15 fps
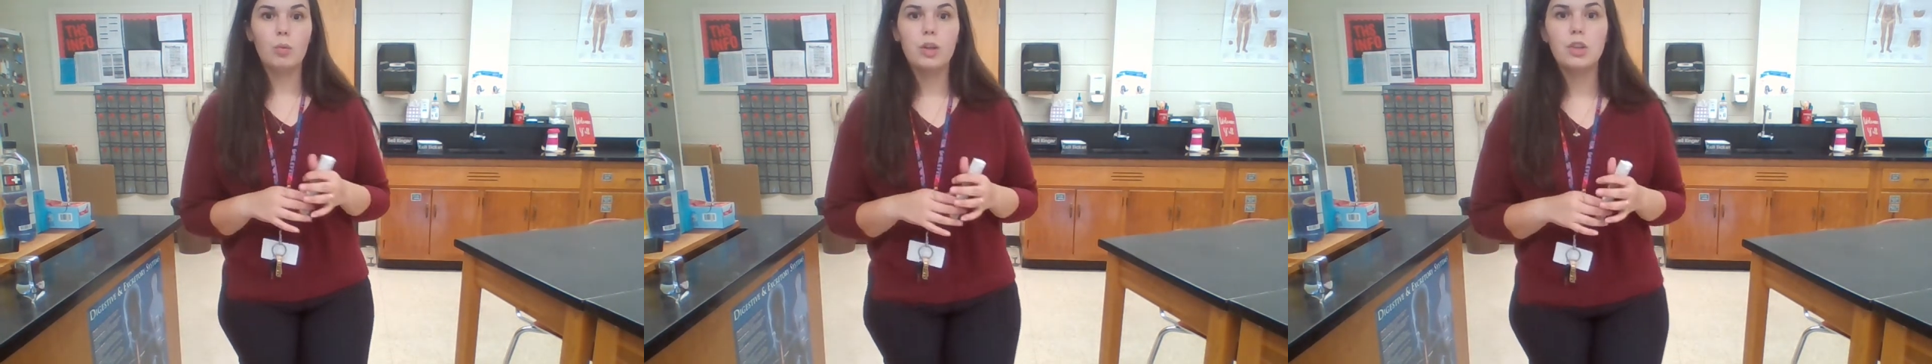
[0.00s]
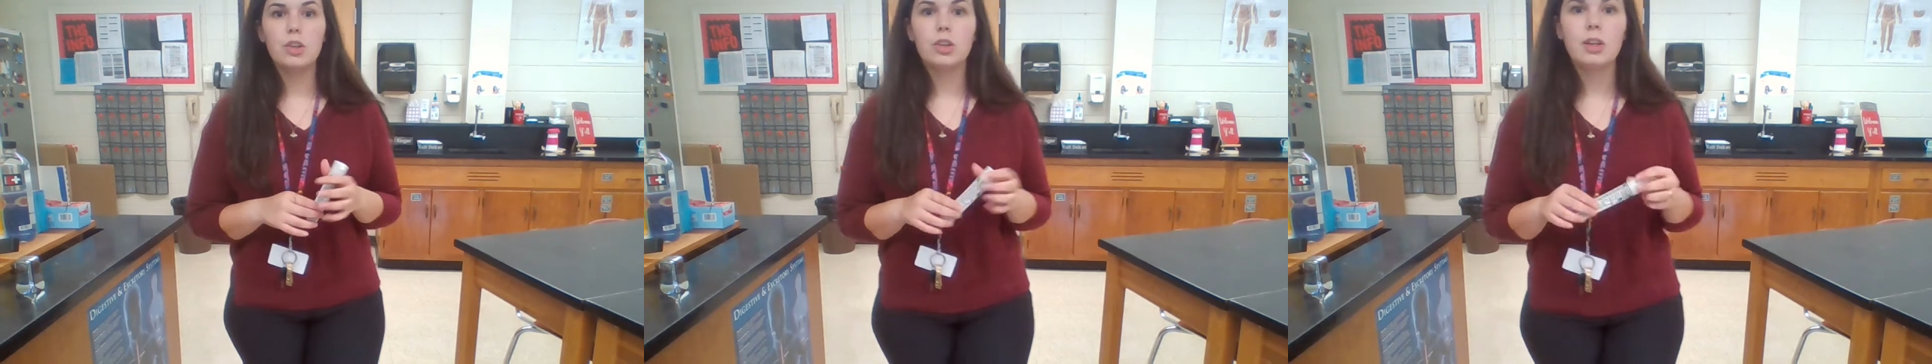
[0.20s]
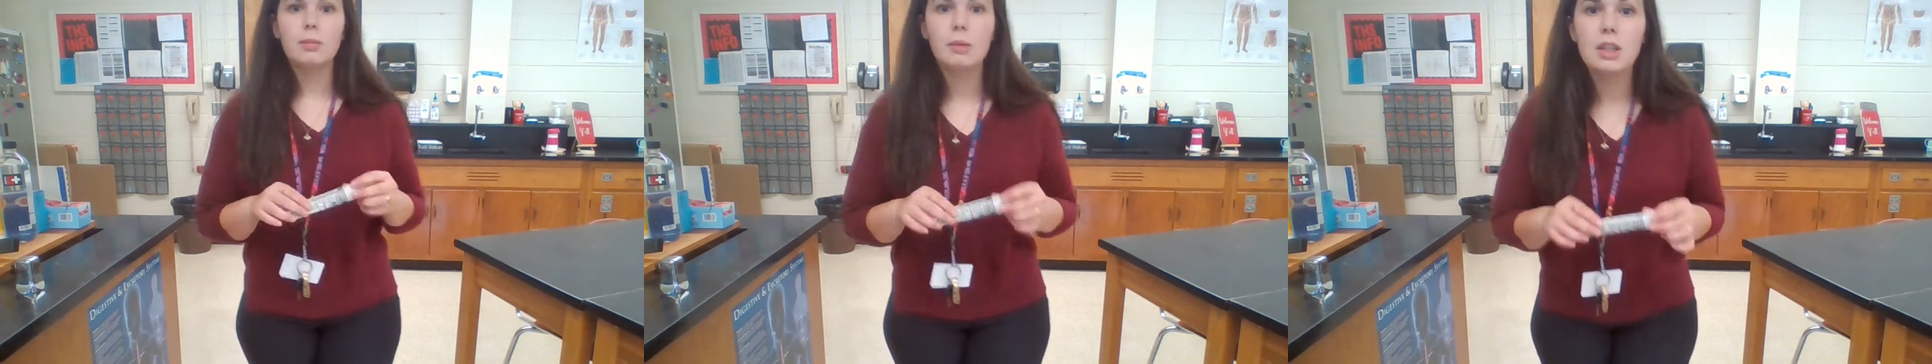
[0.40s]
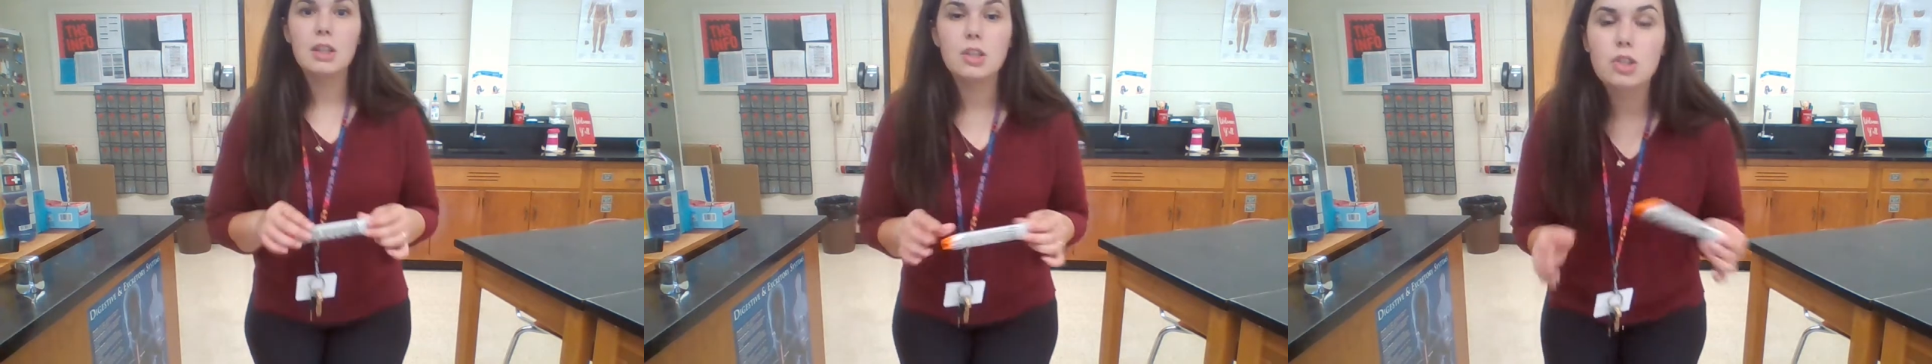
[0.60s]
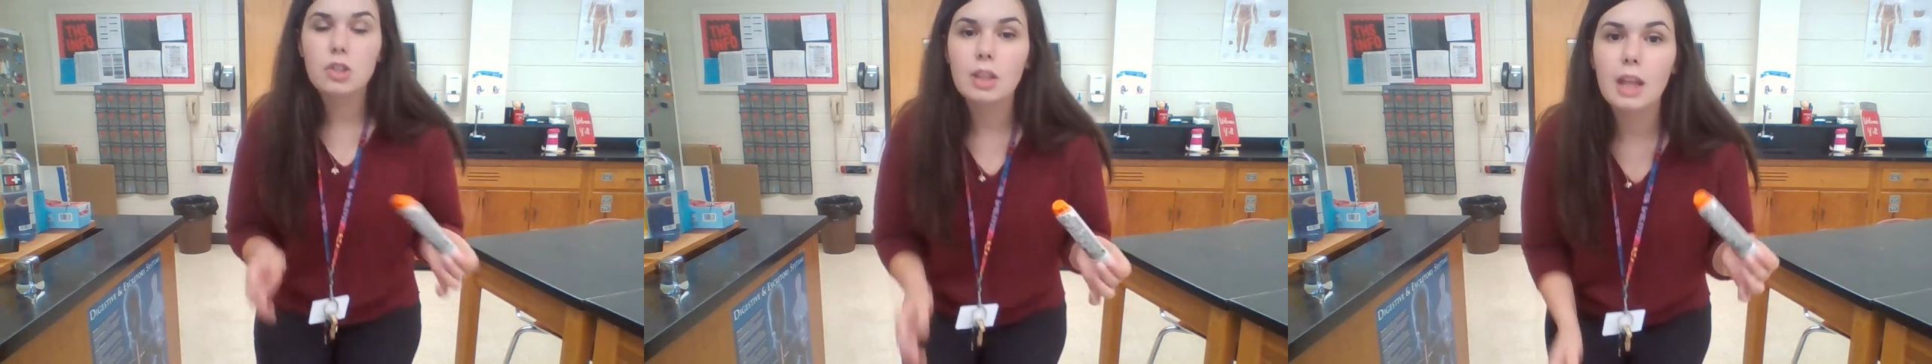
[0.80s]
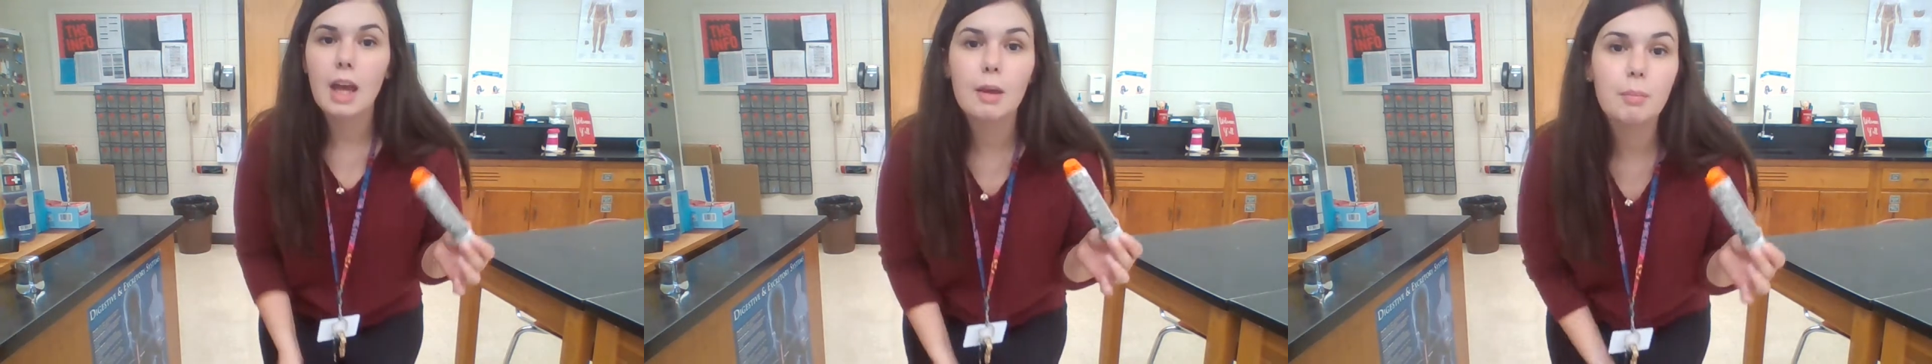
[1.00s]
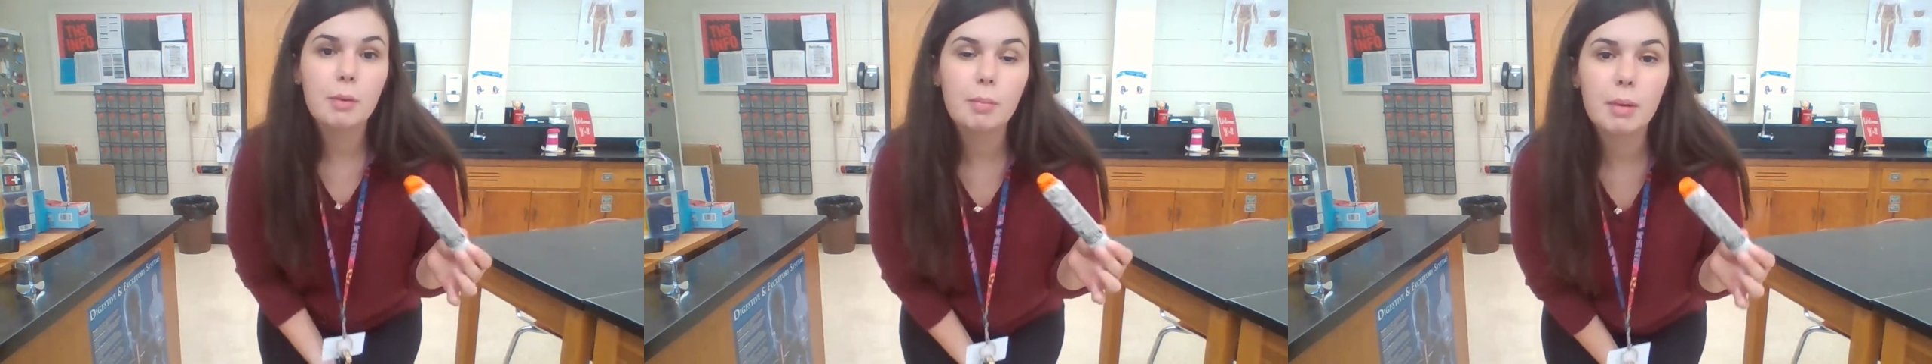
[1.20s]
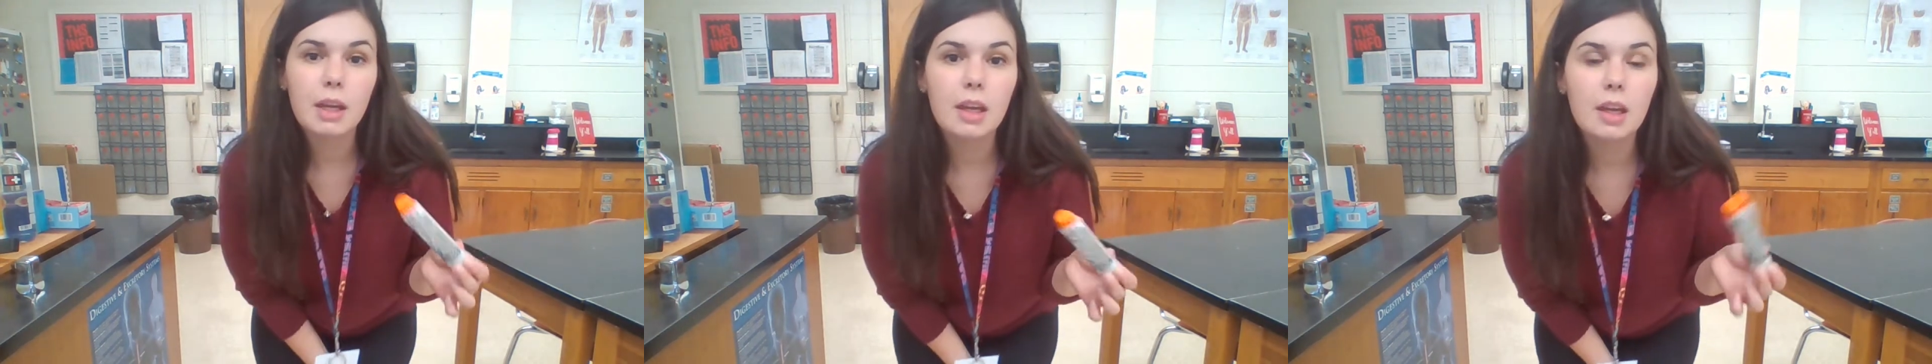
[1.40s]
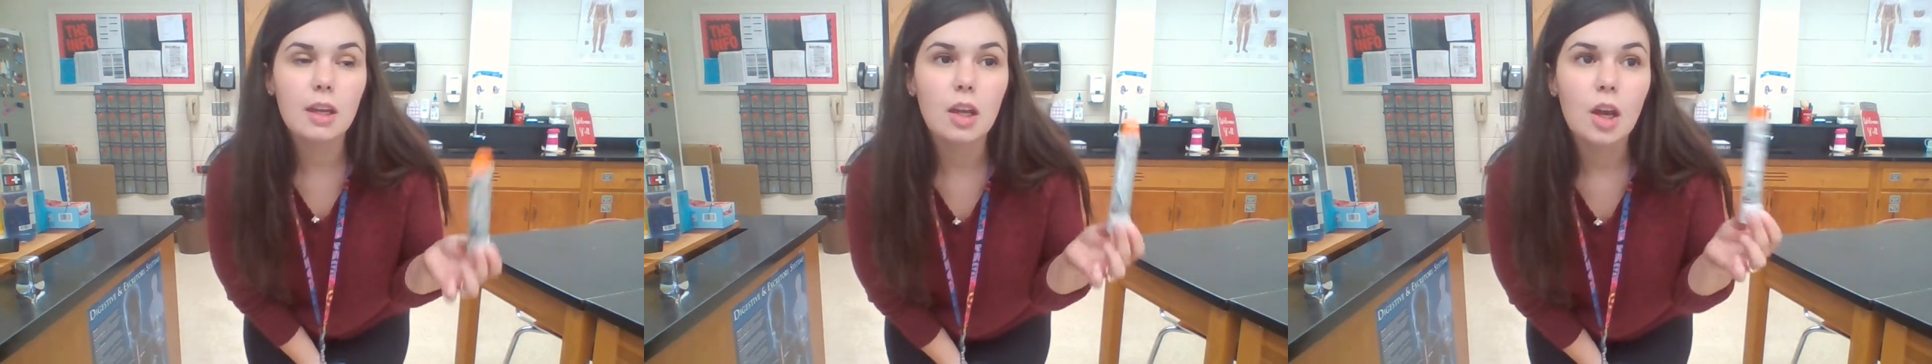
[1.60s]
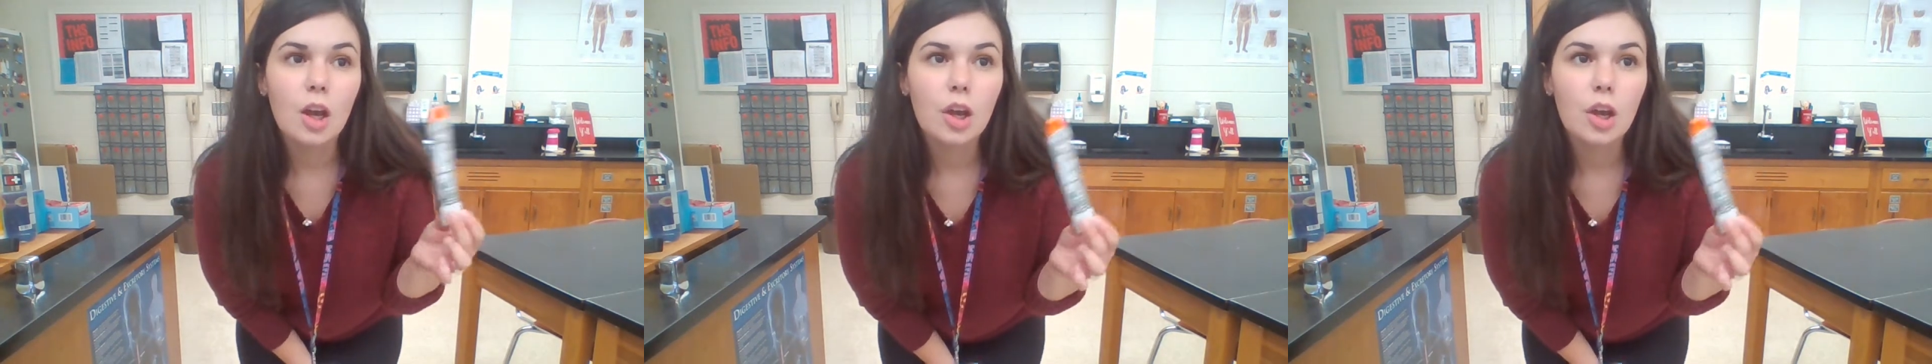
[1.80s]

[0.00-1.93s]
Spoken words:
When you're administering the EpiPen,